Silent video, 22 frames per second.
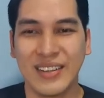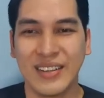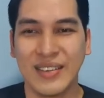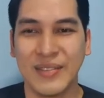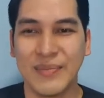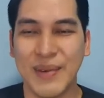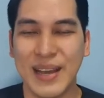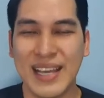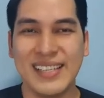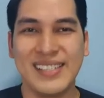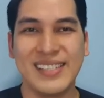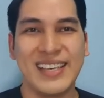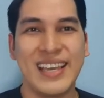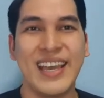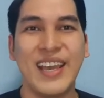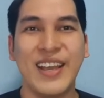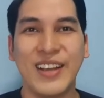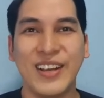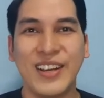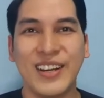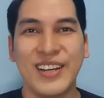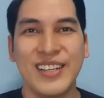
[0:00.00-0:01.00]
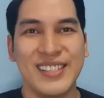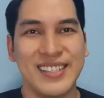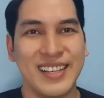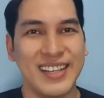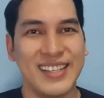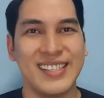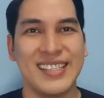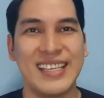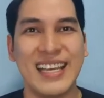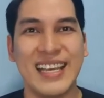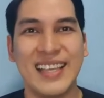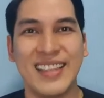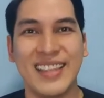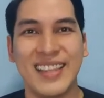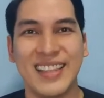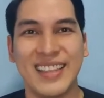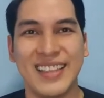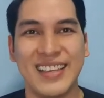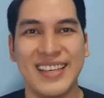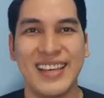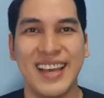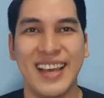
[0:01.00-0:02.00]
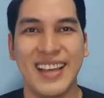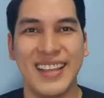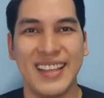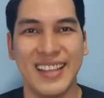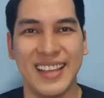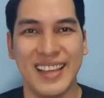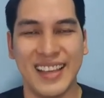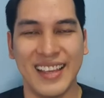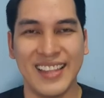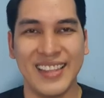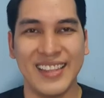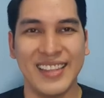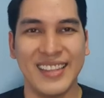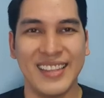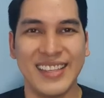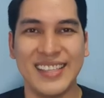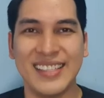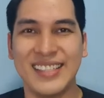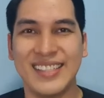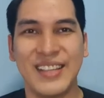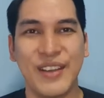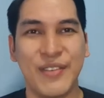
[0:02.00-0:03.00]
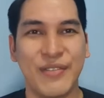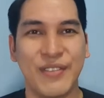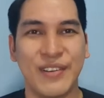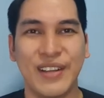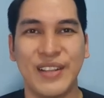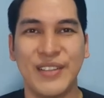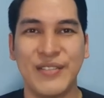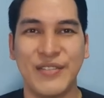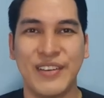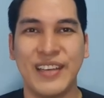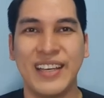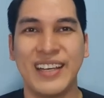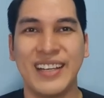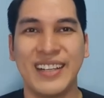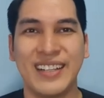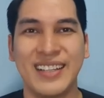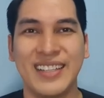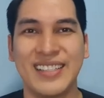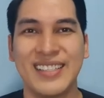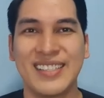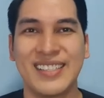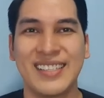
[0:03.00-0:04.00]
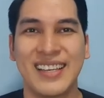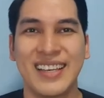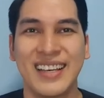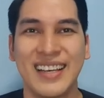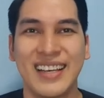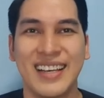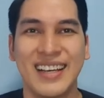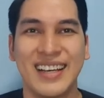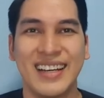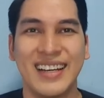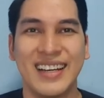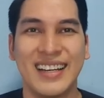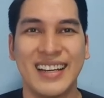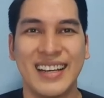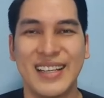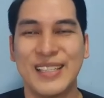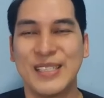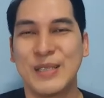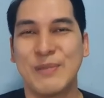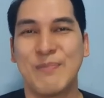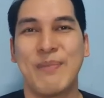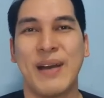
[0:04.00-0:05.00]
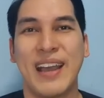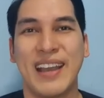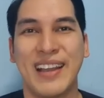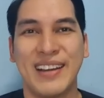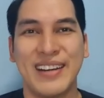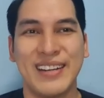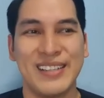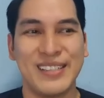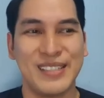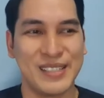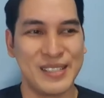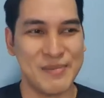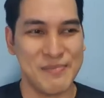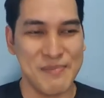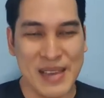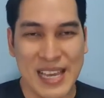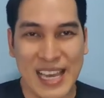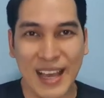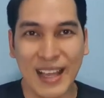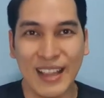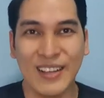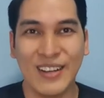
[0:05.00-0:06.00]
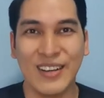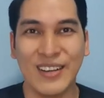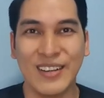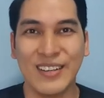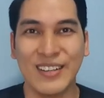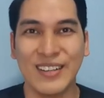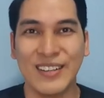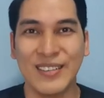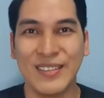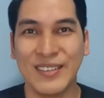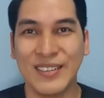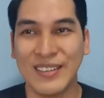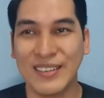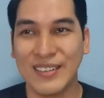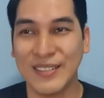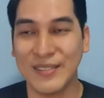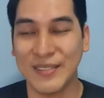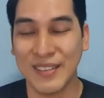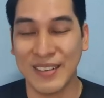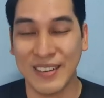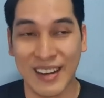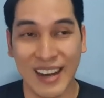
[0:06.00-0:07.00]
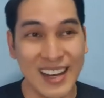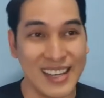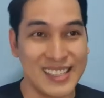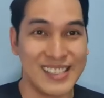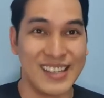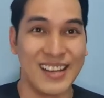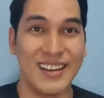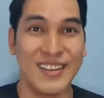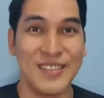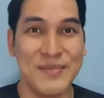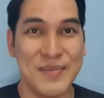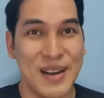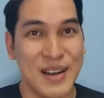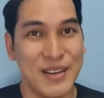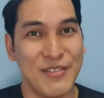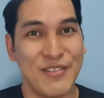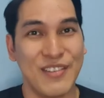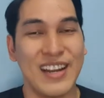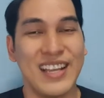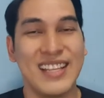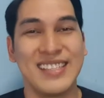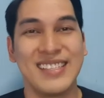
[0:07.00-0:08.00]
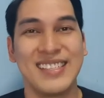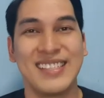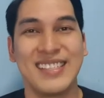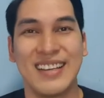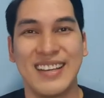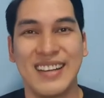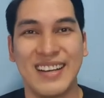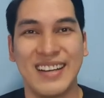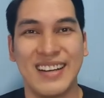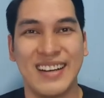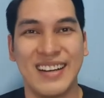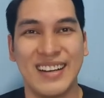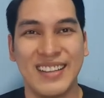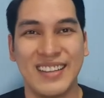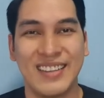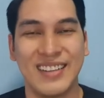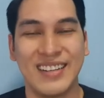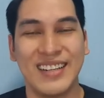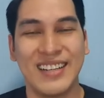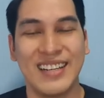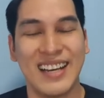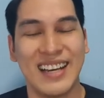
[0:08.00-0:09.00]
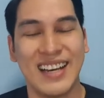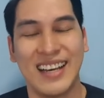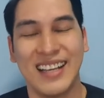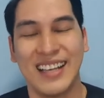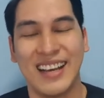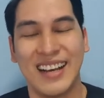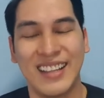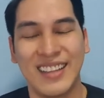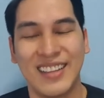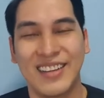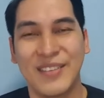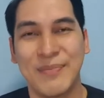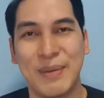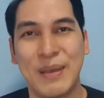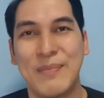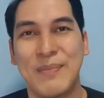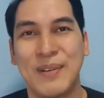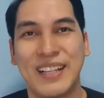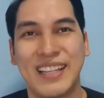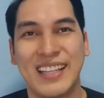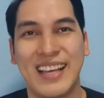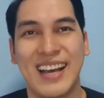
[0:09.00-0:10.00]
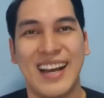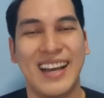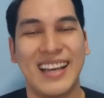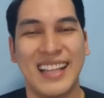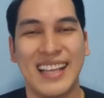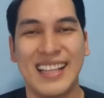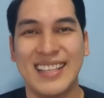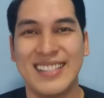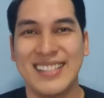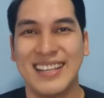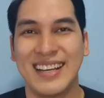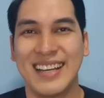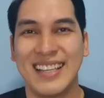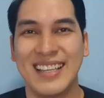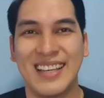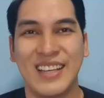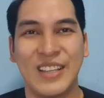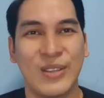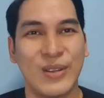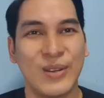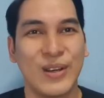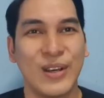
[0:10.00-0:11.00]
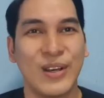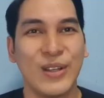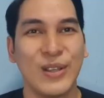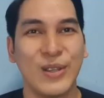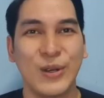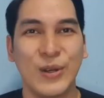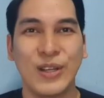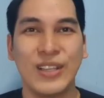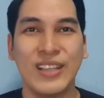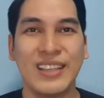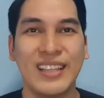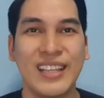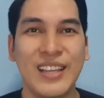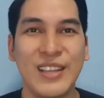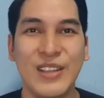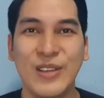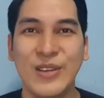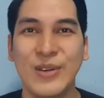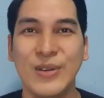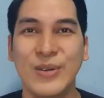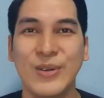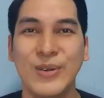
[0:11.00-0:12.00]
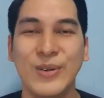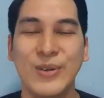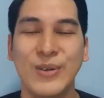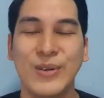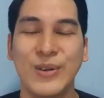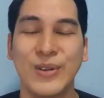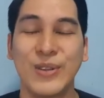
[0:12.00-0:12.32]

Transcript: by seeing her succeed in these different fields, inspires me along us, our mga friends, other people na kilala sa kanya to continue